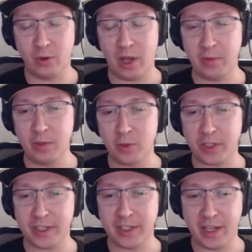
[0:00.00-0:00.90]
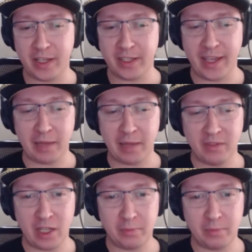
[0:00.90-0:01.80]
I've been working in game
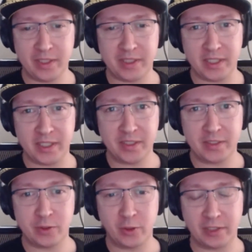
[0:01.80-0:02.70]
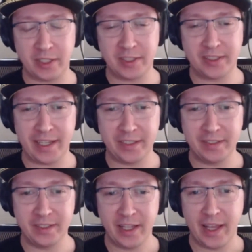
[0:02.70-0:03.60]
development since 2010,